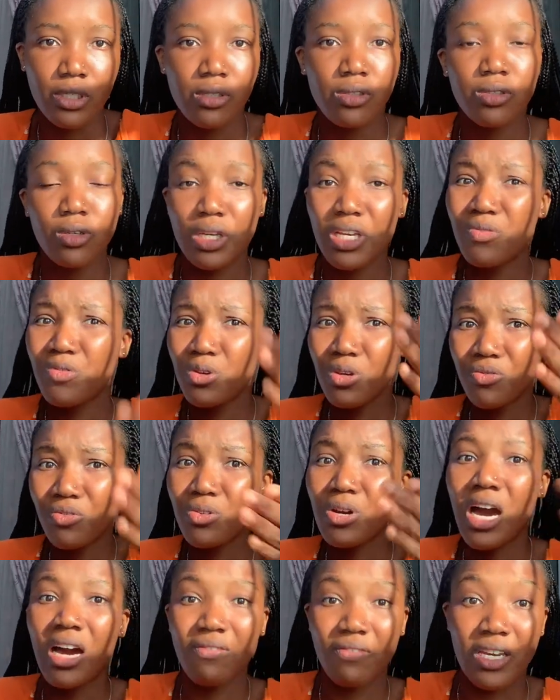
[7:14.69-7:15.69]
So if you
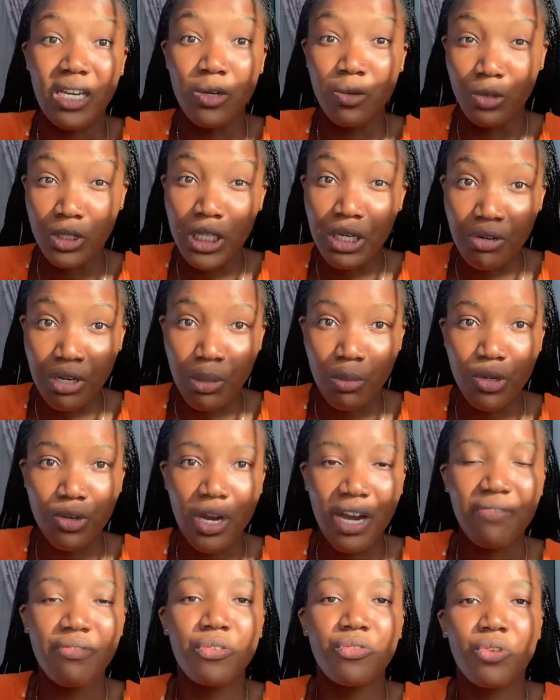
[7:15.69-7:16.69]
even have a good cream, if
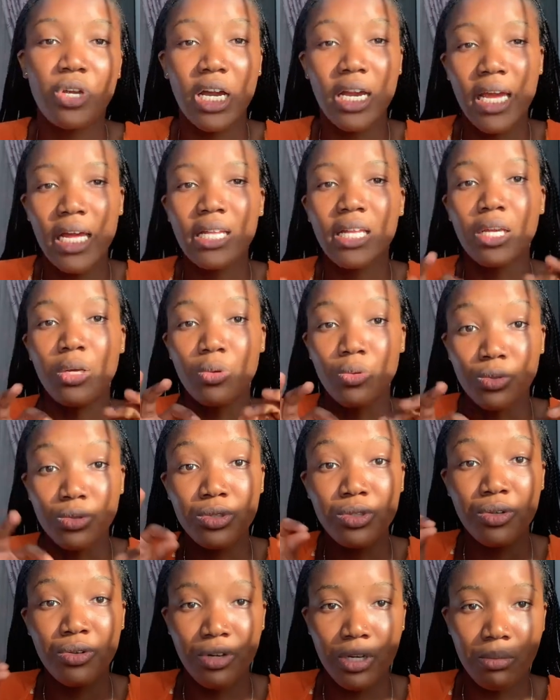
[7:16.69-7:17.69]
you can get a
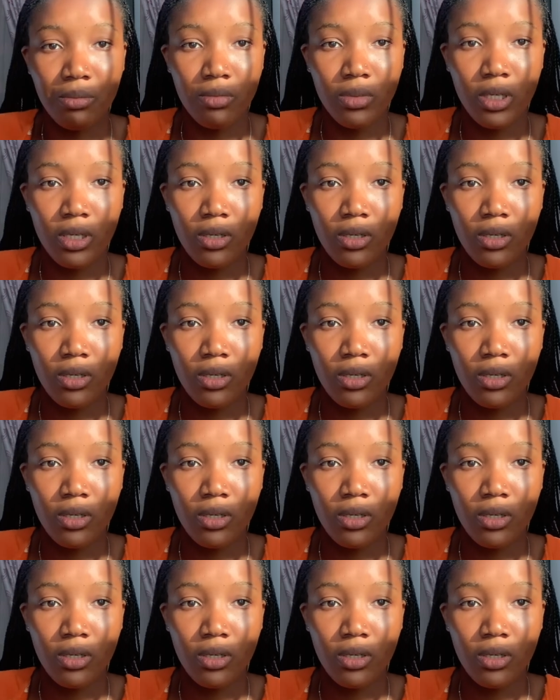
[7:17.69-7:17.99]
good cream,